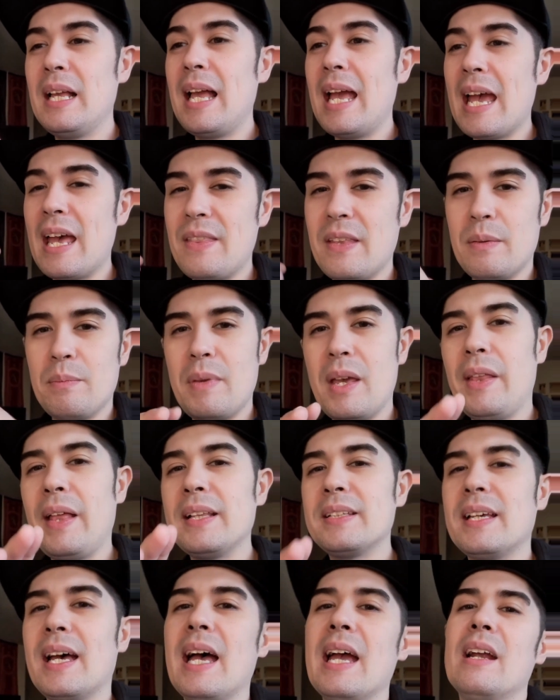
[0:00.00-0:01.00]
and then mail
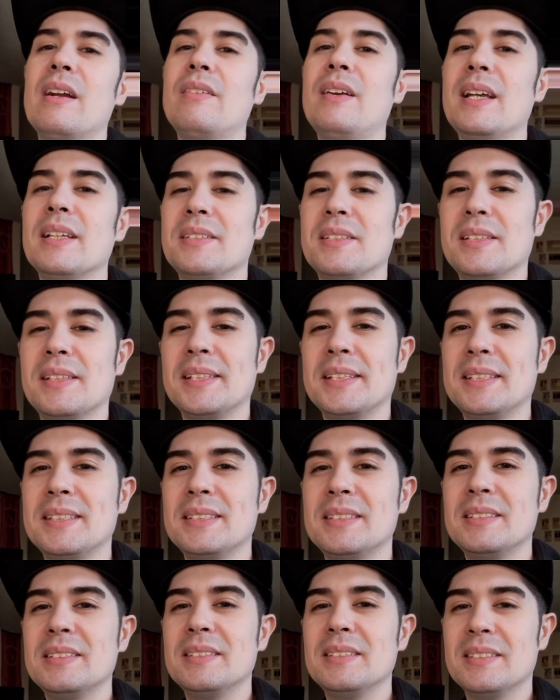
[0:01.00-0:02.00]
it to IRS.
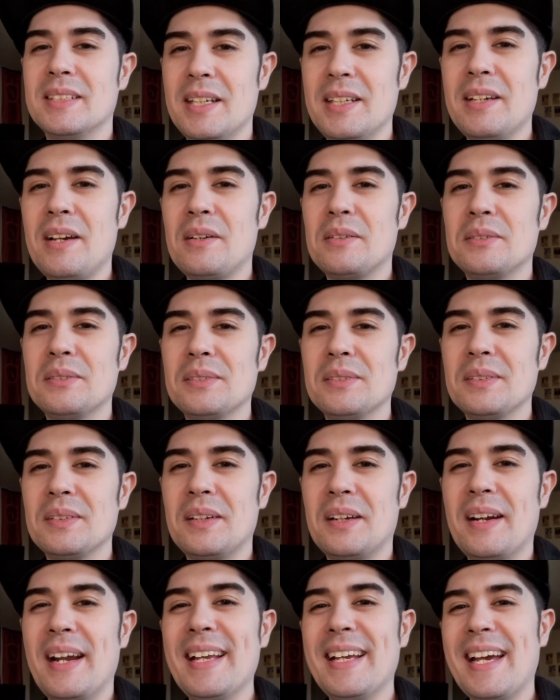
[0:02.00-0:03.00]
There you go.
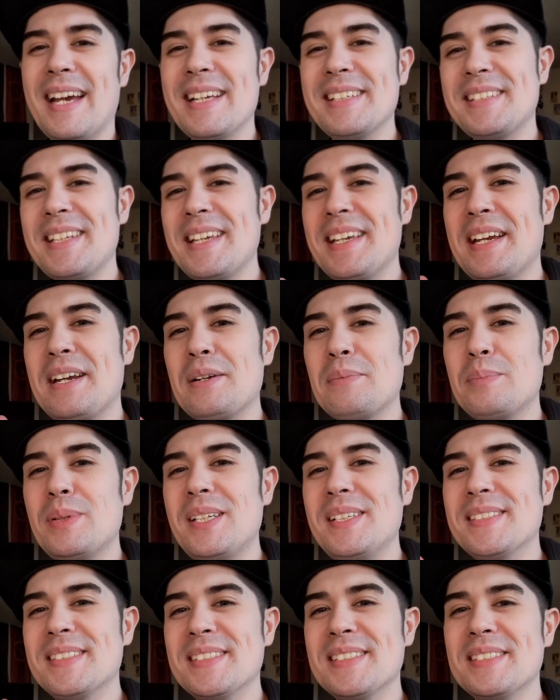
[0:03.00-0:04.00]
All right, guys, take care.
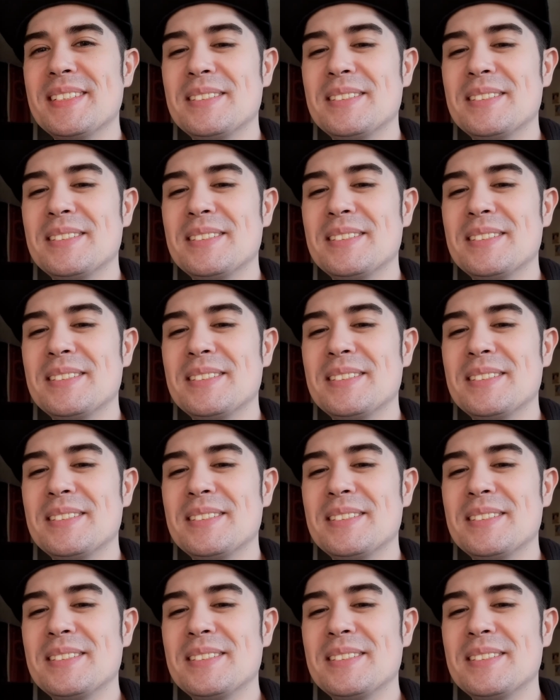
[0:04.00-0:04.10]
Peace.